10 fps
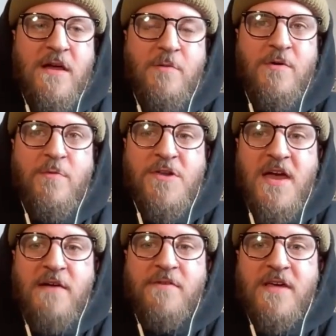Like we want
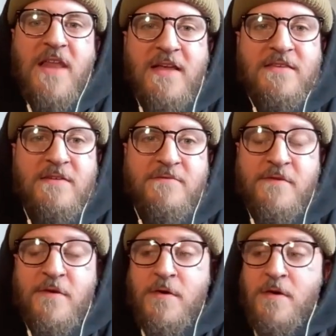to have a
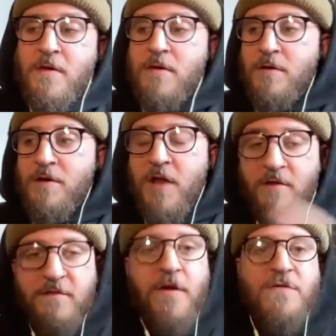collective
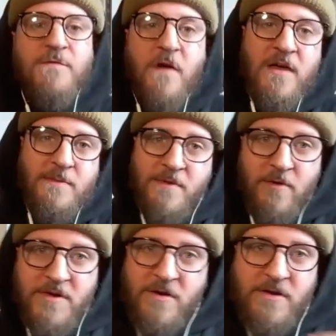Lovelost vibe
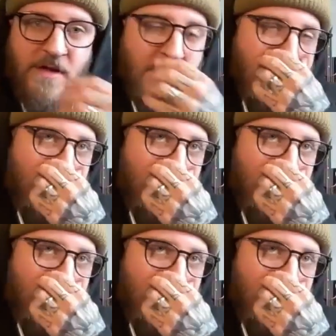going on,